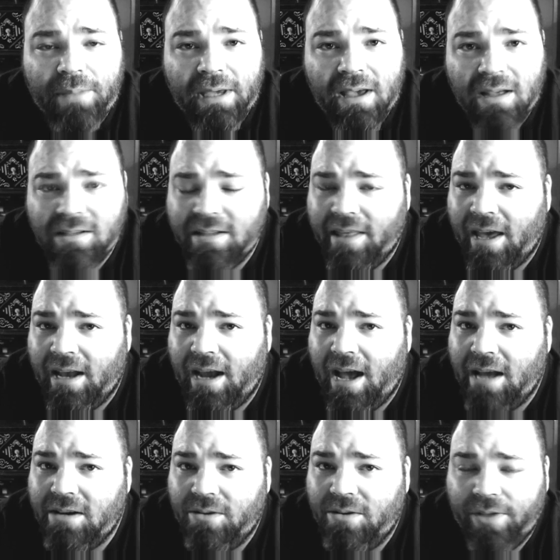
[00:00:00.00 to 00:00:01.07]
Because of that,
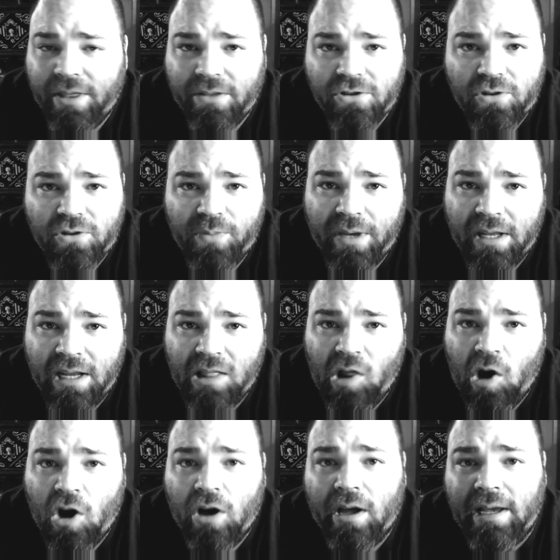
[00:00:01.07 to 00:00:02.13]
I don't think there should be any
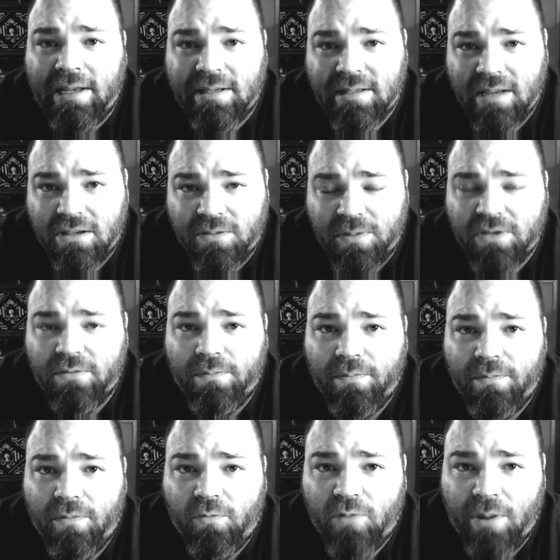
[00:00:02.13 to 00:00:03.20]
law against such
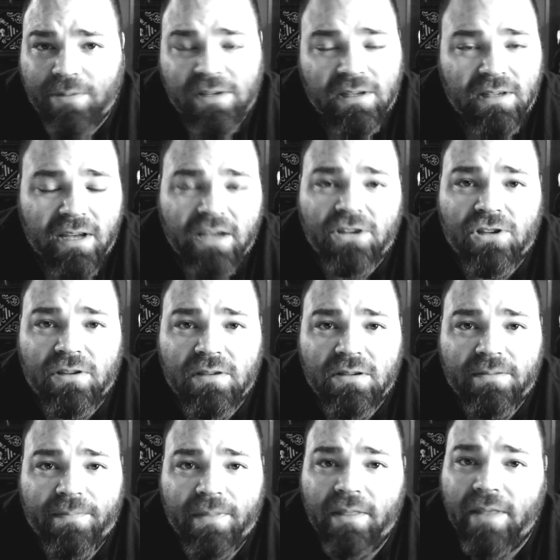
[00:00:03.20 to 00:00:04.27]
misrepresentations.